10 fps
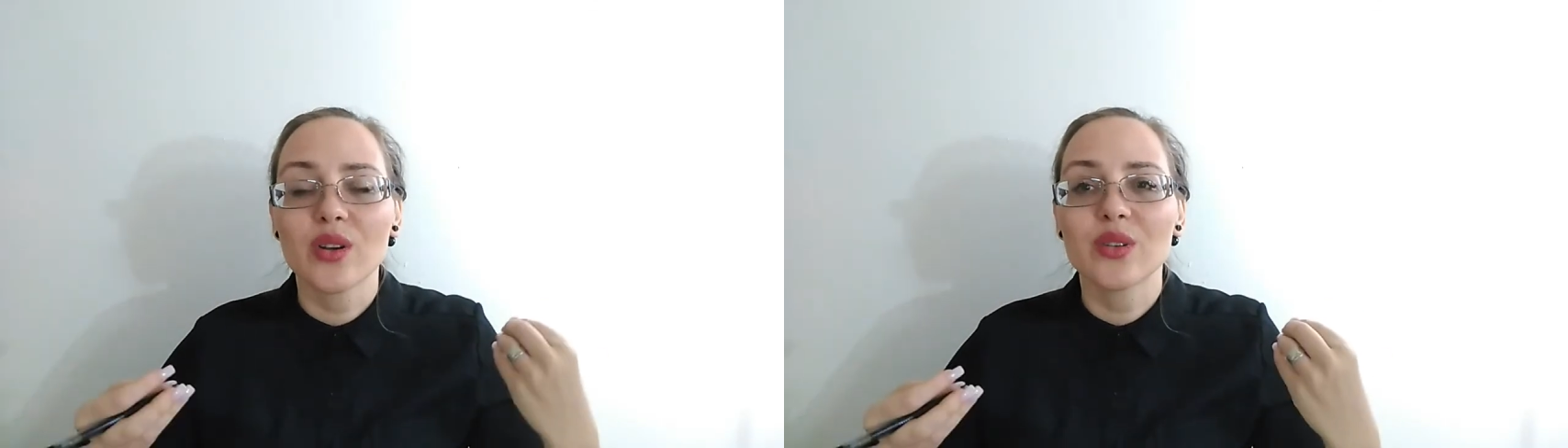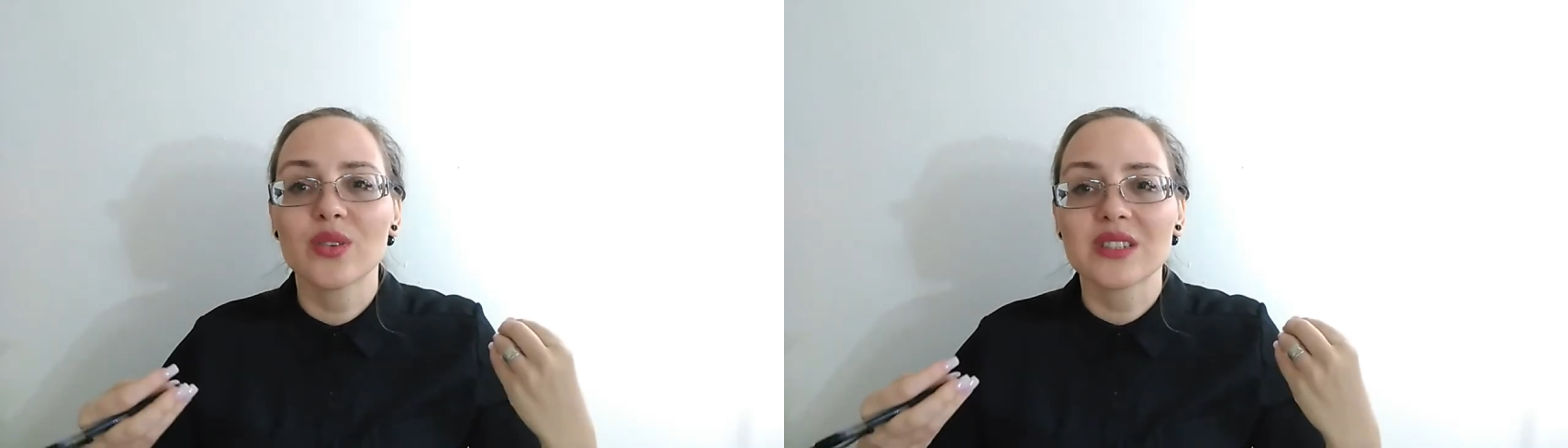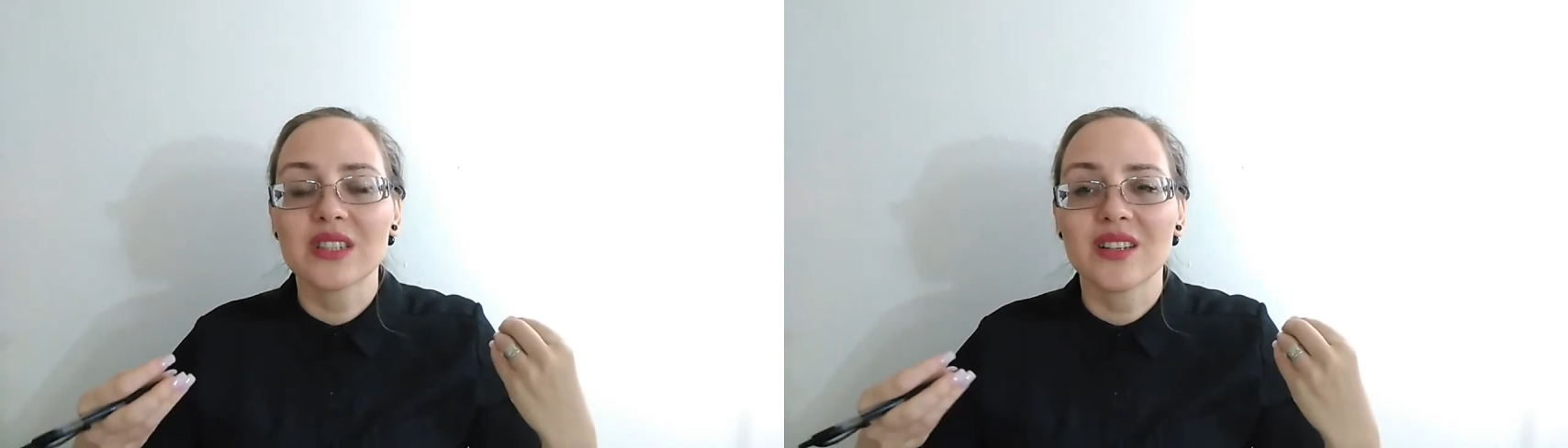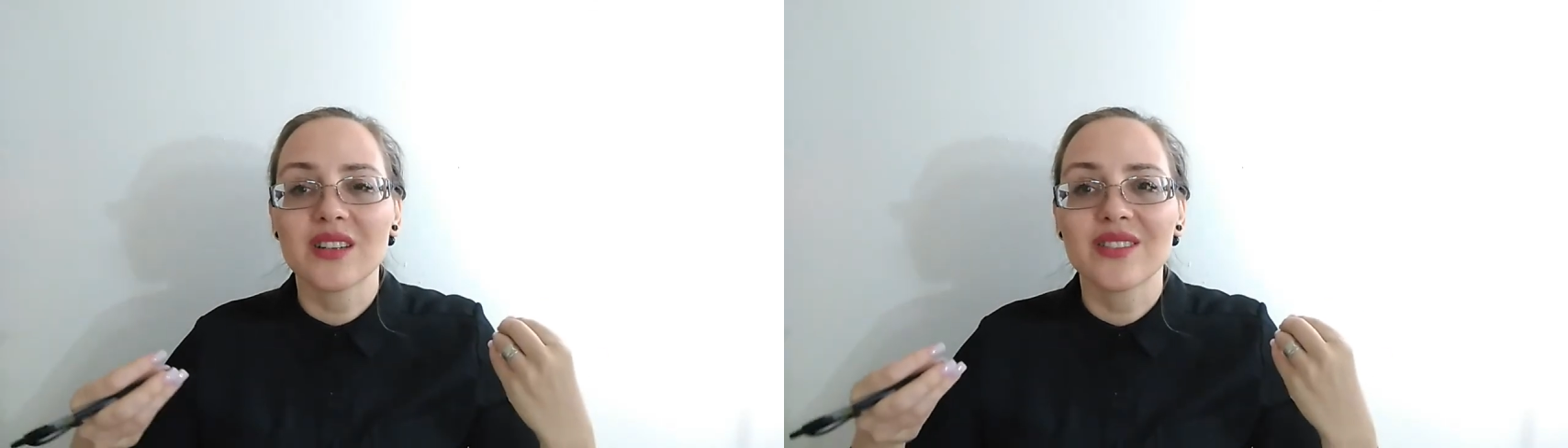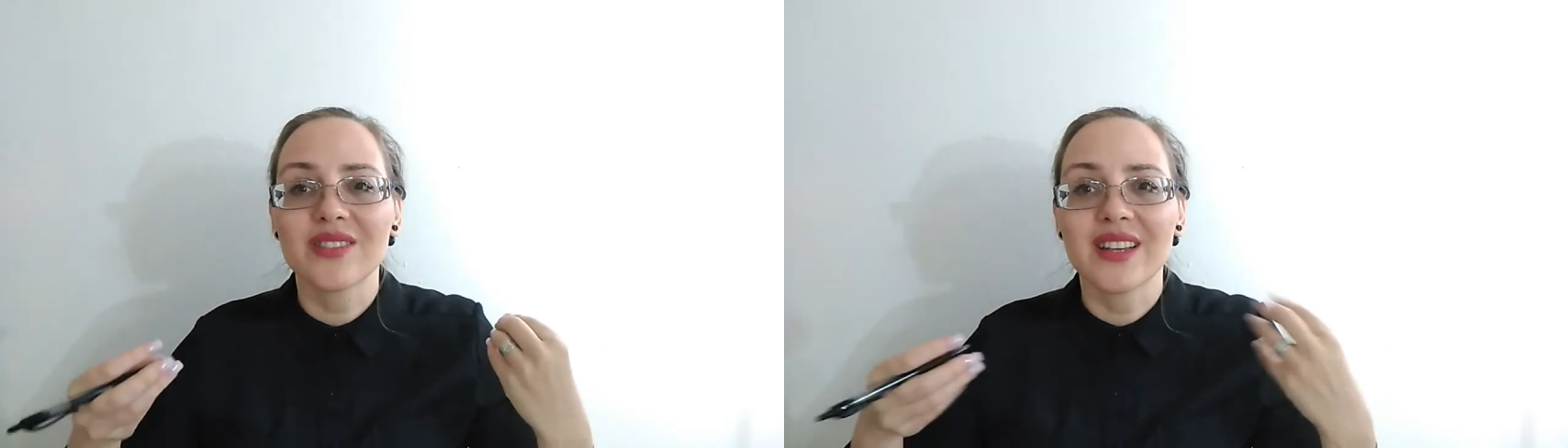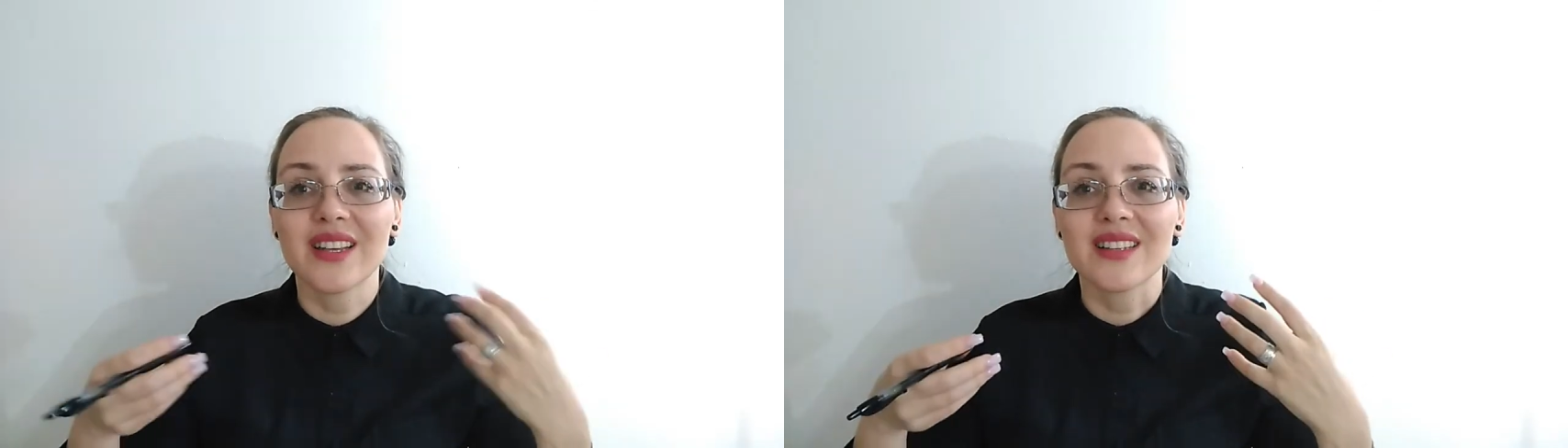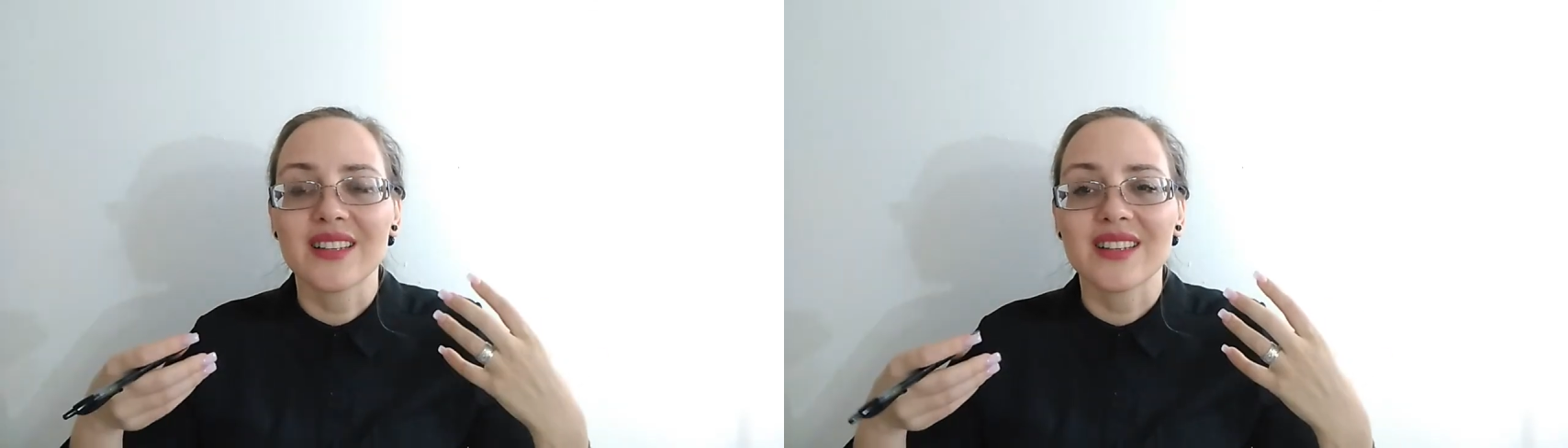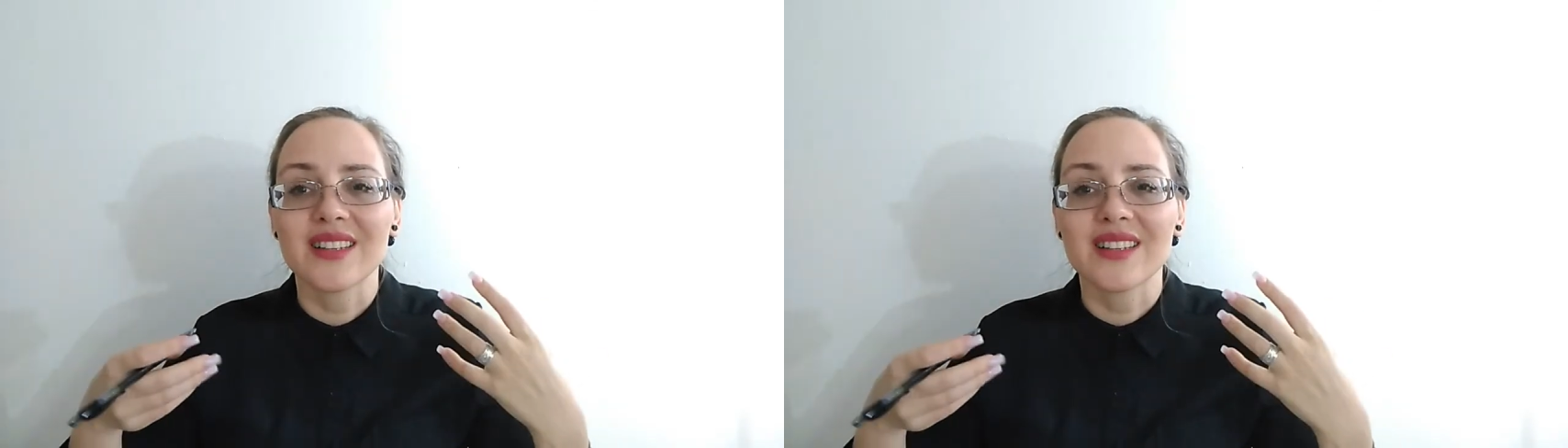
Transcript: on yourself and